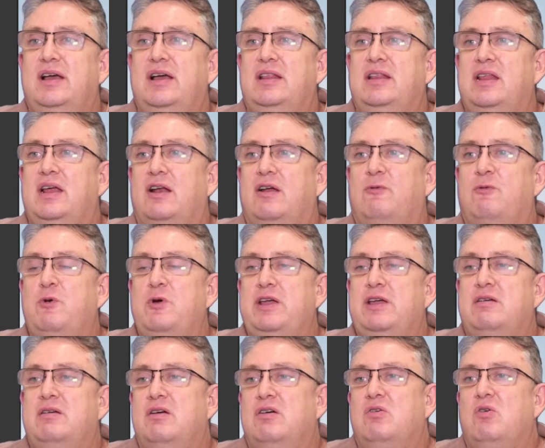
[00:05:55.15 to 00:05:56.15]
and if we
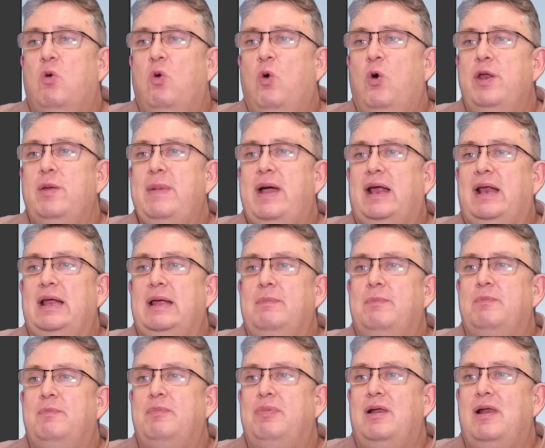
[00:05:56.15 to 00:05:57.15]
automatically
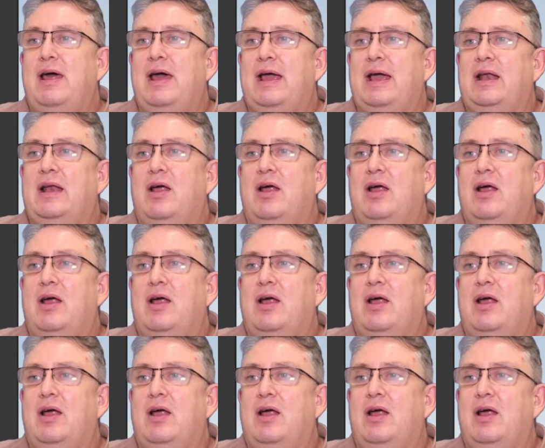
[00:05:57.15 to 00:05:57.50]
play and